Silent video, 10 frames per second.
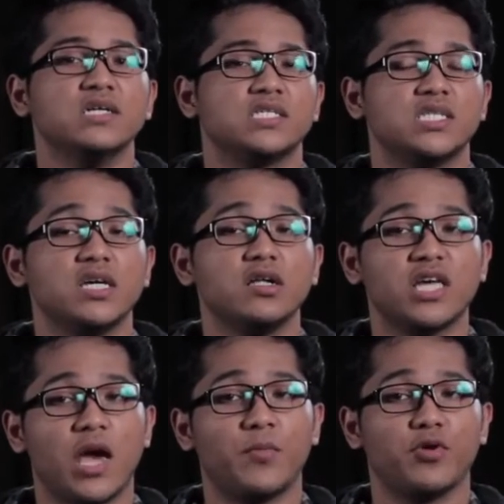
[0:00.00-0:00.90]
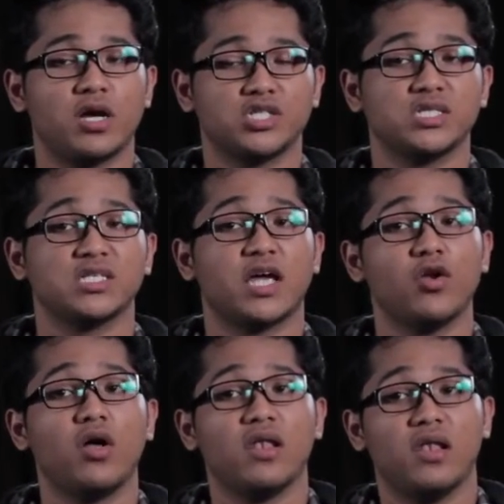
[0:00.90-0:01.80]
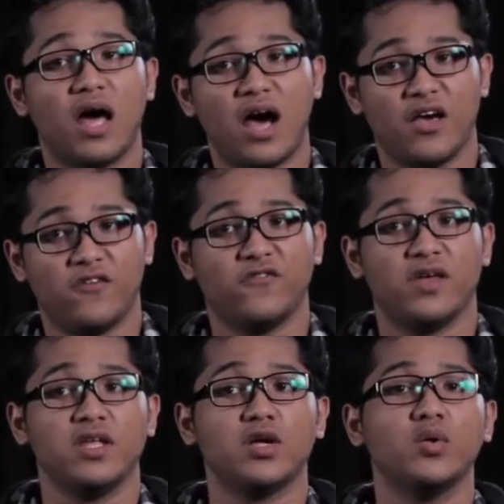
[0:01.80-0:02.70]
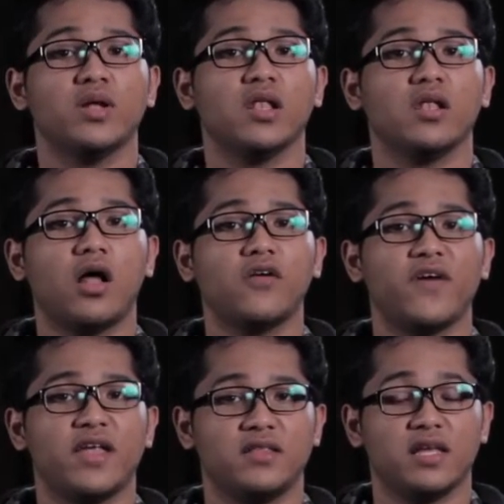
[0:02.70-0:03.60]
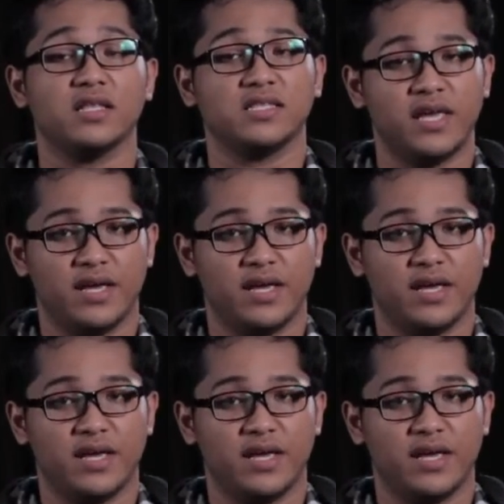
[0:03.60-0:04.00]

Single camera productions are not live and include a lot of editing and